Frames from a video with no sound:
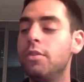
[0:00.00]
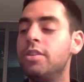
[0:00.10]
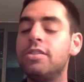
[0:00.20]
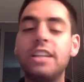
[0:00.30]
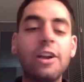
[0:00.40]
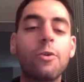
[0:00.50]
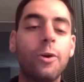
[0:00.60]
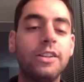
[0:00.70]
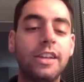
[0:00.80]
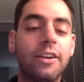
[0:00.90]

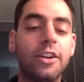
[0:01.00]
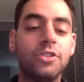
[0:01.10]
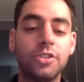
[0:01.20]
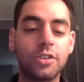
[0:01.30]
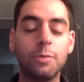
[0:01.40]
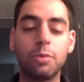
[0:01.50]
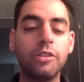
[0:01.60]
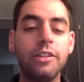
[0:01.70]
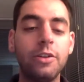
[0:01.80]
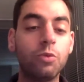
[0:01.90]
steroids era just
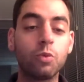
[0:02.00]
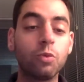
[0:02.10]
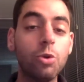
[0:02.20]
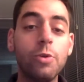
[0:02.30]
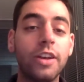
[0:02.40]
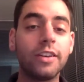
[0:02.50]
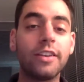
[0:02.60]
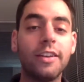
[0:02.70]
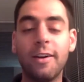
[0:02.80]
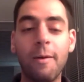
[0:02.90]
completely ruined
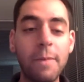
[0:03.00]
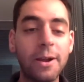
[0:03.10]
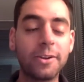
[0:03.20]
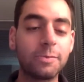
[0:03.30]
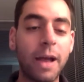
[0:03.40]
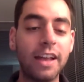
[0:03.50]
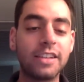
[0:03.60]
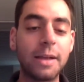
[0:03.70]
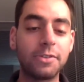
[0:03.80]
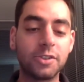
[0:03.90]
America's
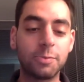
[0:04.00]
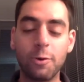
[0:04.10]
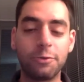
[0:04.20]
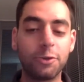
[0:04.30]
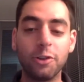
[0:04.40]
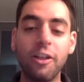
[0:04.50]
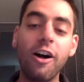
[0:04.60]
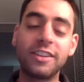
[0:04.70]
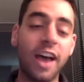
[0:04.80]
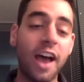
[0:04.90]
pastime as a sport for a
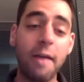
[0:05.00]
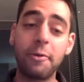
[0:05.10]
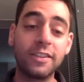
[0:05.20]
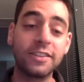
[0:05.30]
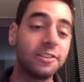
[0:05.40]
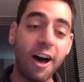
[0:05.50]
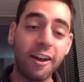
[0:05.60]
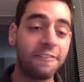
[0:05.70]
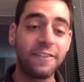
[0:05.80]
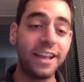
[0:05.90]
long time. It lost a lot
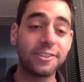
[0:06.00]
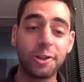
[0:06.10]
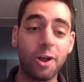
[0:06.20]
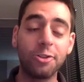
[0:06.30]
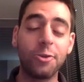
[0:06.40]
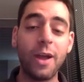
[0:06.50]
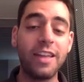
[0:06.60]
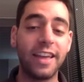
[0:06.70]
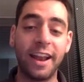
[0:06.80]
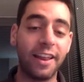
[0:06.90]
of fans along the way,
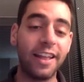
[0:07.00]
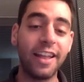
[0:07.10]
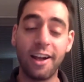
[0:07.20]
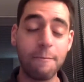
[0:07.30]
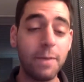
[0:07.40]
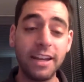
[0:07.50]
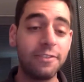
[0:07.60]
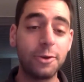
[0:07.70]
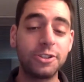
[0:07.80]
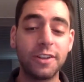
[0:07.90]
that many of
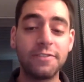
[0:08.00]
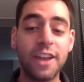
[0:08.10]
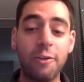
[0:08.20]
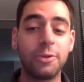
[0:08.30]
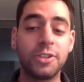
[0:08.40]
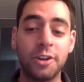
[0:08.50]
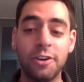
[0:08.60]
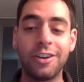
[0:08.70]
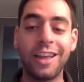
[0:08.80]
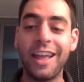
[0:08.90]
which have not returned.